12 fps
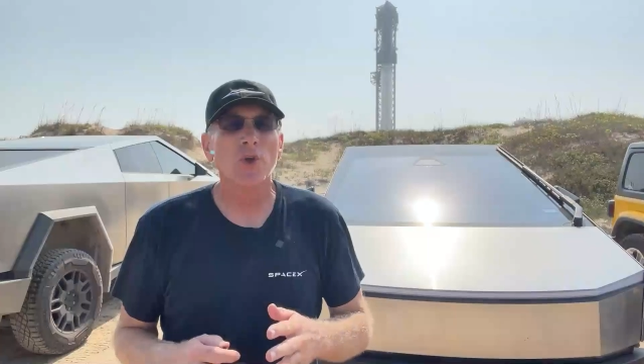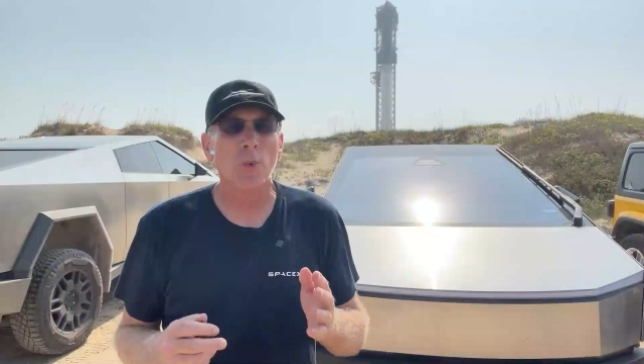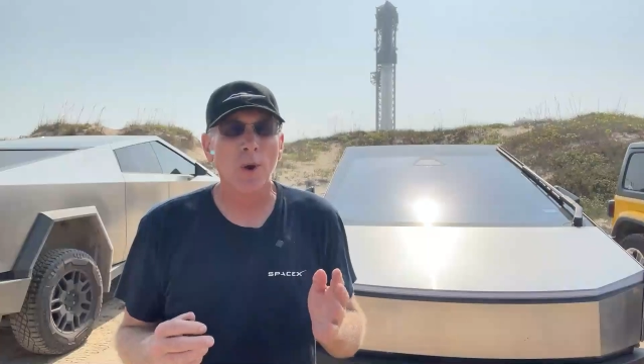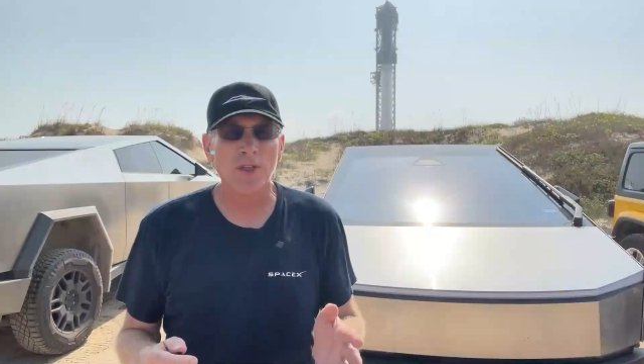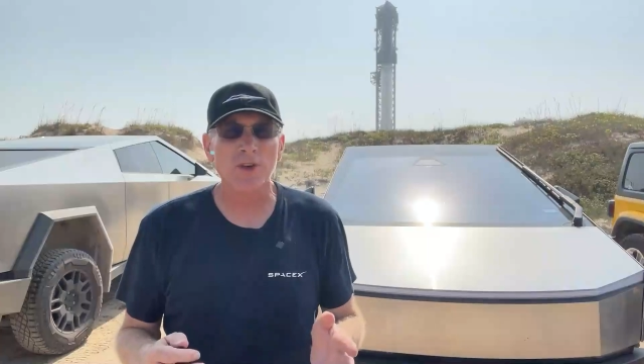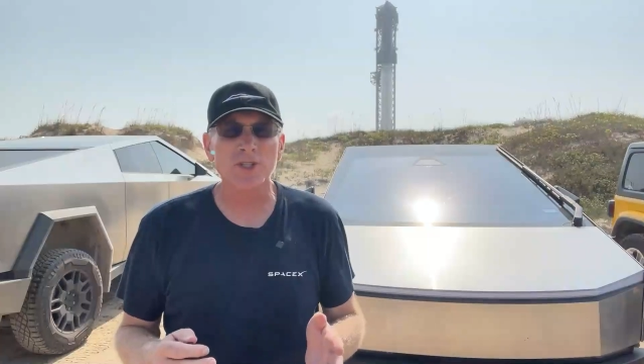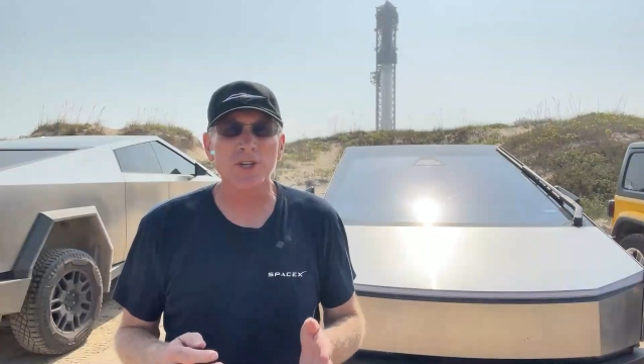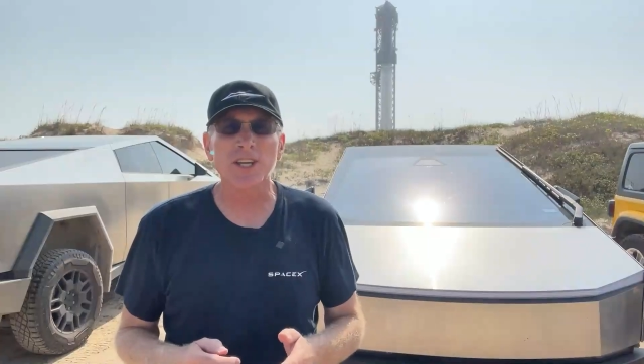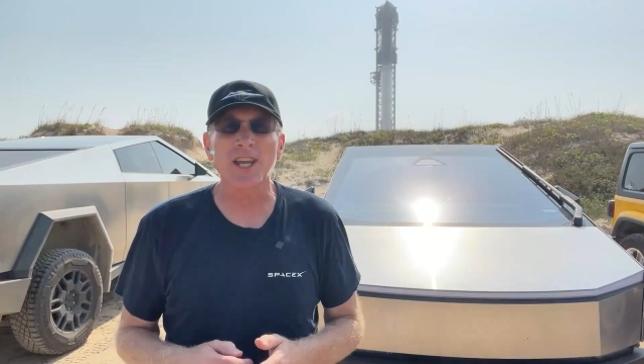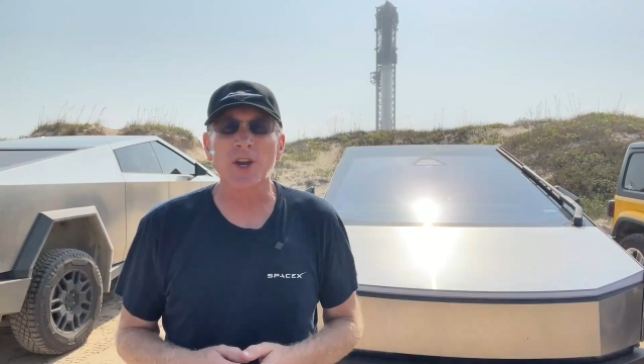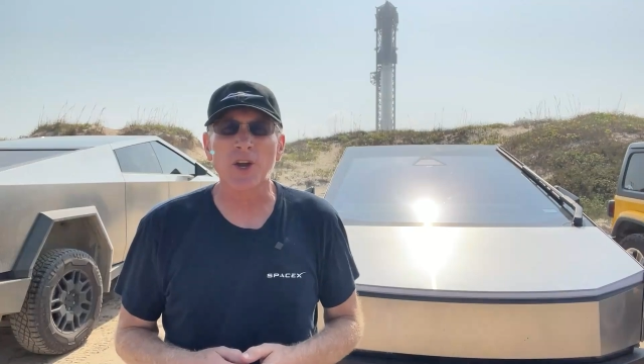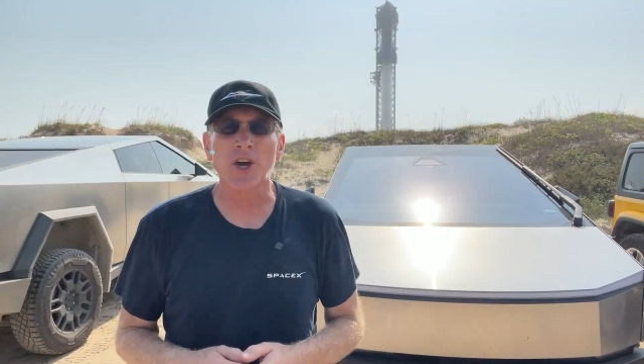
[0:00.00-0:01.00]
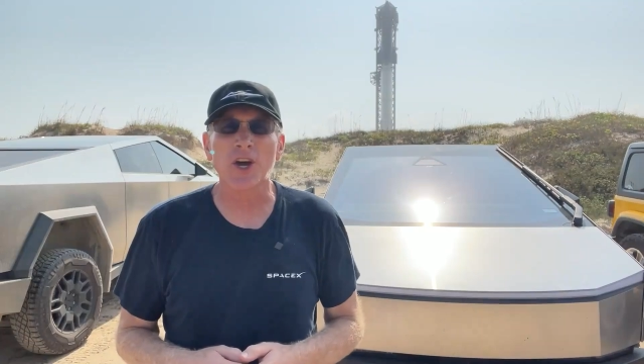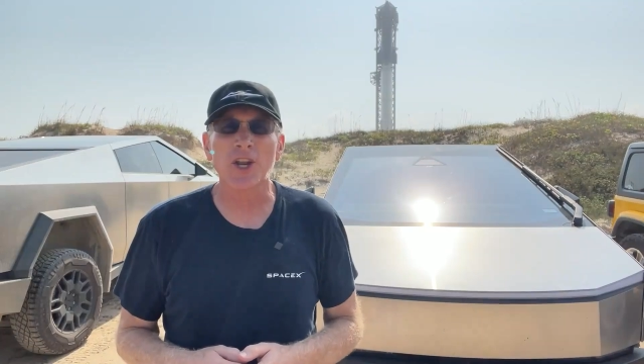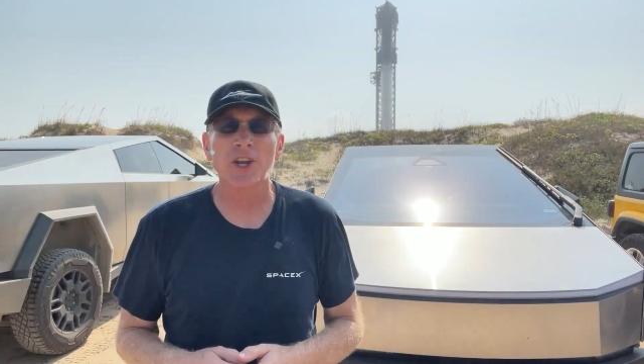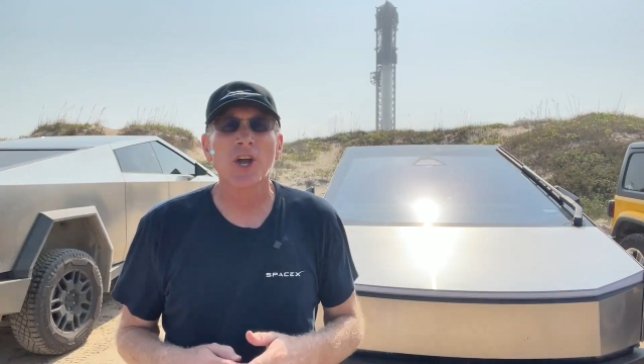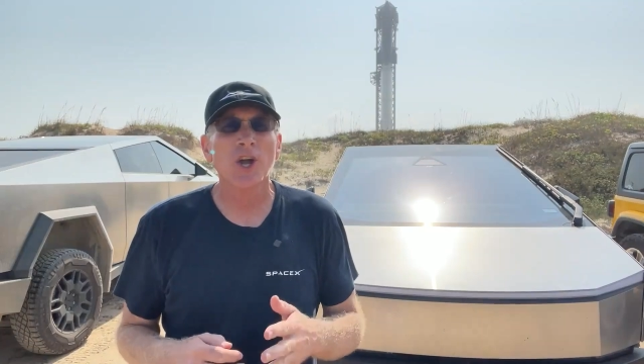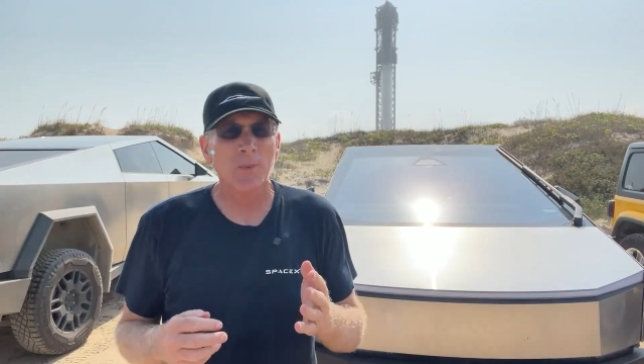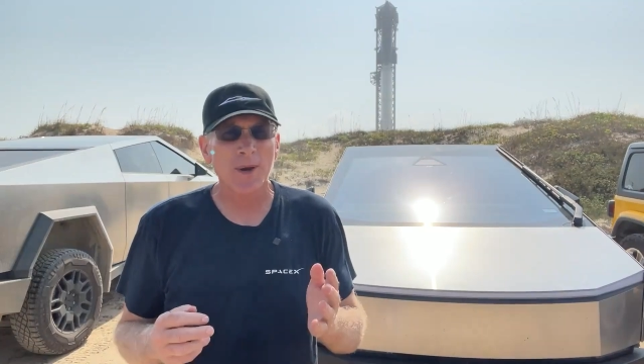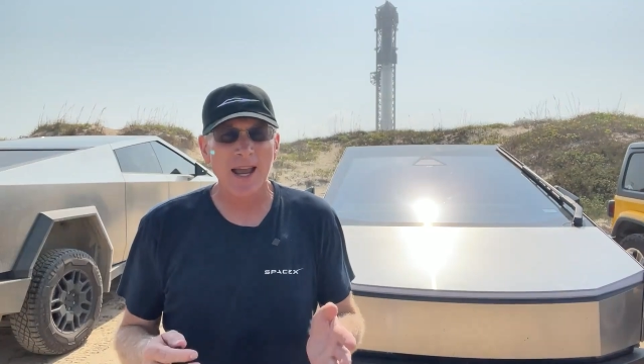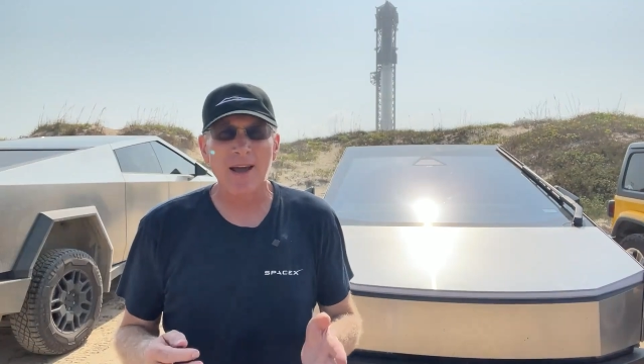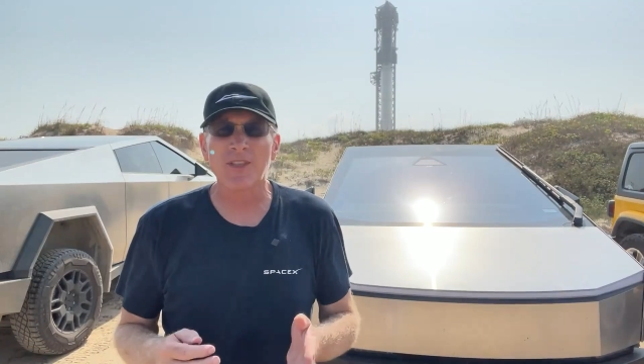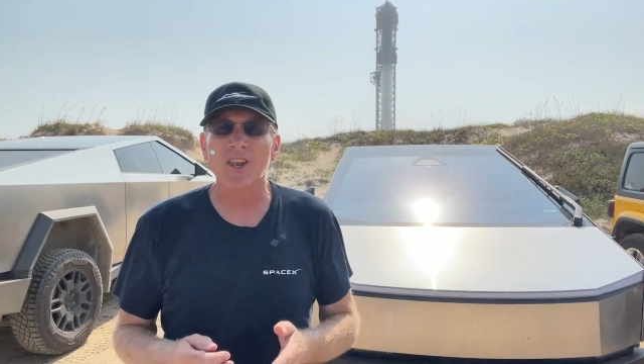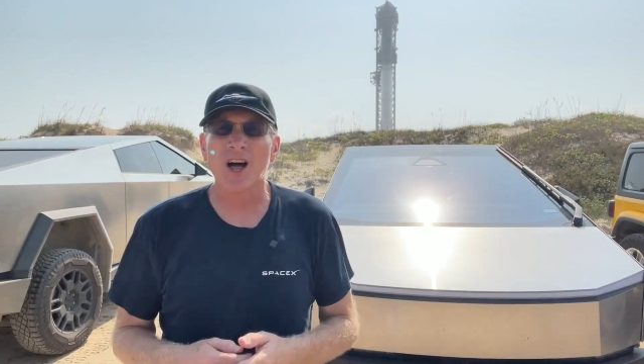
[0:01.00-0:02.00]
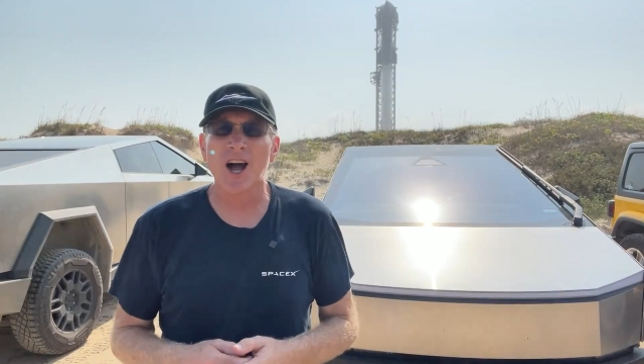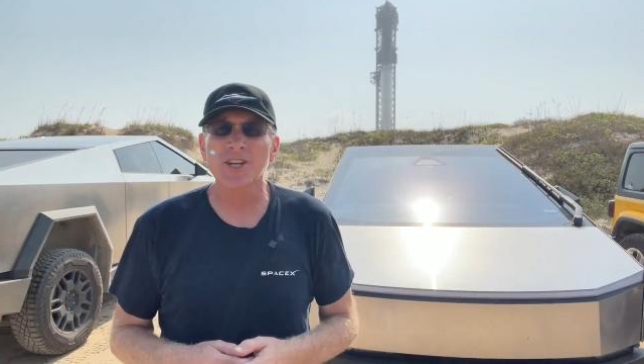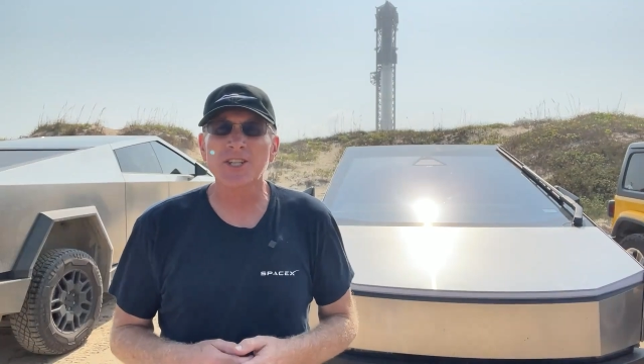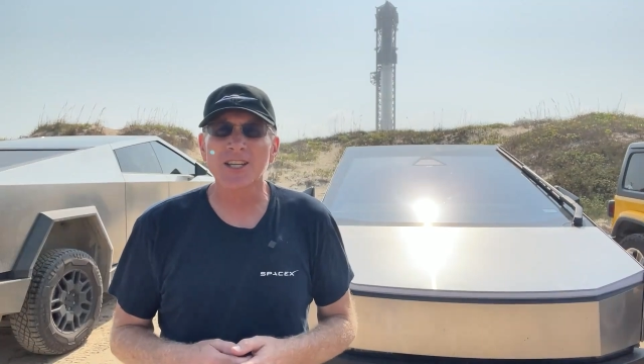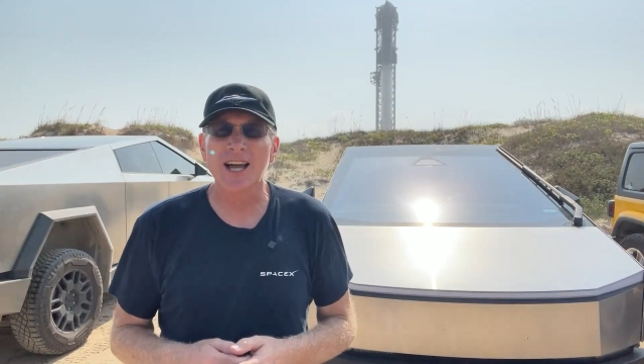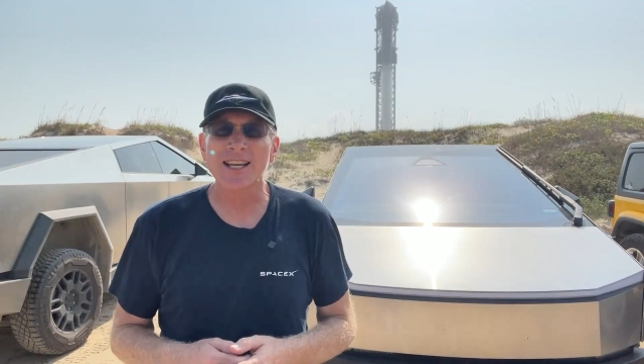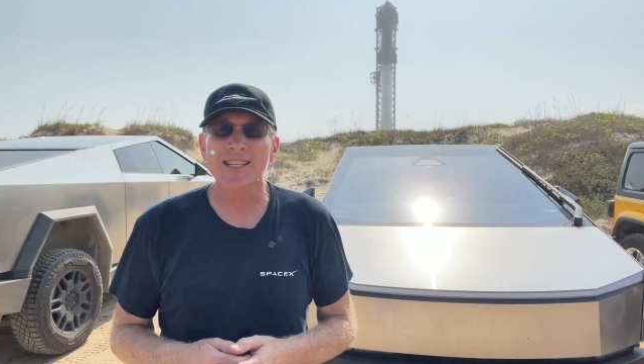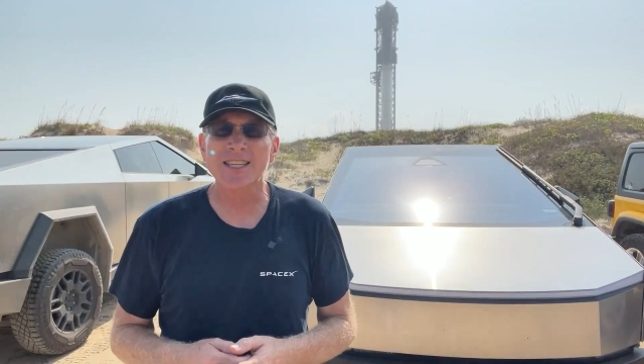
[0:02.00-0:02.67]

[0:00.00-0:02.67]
I got a chance to meet with many of the engineers